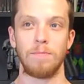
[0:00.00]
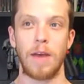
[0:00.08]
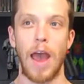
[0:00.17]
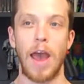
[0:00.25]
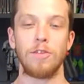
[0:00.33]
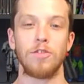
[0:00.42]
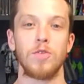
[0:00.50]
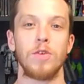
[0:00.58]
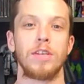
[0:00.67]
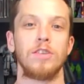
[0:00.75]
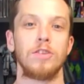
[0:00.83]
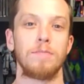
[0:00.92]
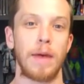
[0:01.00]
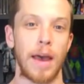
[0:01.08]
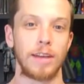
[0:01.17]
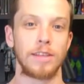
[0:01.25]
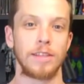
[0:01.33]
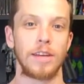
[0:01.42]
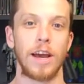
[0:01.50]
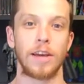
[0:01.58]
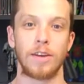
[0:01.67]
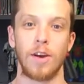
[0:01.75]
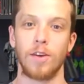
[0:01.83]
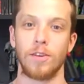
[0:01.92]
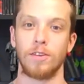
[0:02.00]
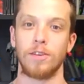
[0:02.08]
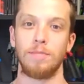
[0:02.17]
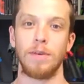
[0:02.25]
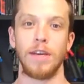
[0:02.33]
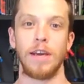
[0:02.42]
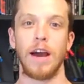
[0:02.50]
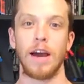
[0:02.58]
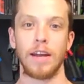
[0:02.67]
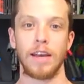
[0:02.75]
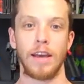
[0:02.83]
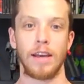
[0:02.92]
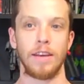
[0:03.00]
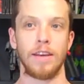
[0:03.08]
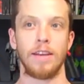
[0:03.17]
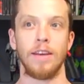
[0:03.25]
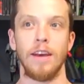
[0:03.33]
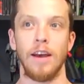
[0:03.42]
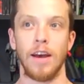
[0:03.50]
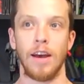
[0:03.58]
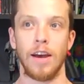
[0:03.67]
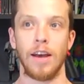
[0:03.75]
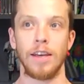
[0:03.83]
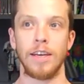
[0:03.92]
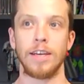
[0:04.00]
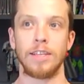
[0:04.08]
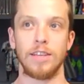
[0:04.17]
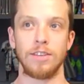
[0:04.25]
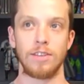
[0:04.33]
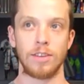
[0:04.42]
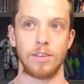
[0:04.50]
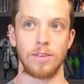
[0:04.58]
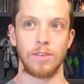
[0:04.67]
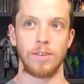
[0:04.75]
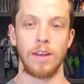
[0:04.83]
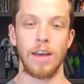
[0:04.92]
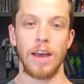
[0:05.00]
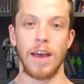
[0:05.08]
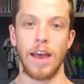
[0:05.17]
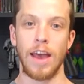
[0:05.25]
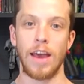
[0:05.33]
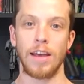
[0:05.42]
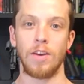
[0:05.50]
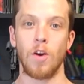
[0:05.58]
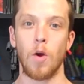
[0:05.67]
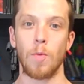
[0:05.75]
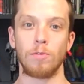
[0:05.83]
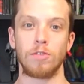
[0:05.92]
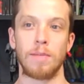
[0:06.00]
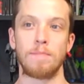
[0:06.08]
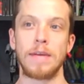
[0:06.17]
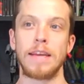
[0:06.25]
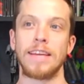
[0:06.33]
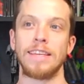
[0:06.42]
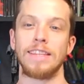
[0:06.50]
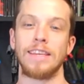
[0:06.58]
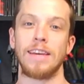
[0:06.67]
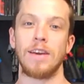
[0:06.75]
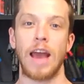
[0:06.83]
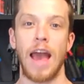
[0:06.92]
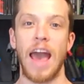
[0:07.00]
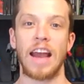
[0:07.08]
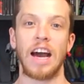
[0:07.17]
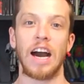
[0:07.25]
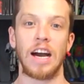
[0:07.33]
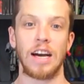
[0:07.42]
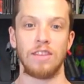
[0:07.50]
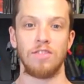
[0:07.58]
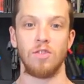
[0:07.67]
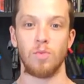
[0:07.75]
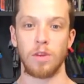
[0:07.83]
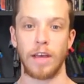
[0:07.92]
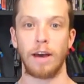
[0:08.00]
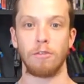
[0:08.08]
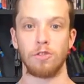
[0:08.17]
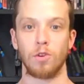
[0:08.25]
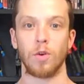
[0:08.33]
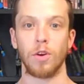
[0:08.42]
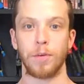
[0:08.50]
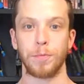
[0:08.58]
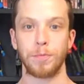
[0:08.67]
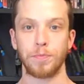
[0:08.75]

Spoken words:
as you expect Guy Gardner to be, hot-headed, egotistical, and almost immediately at odds with Hal Jordan.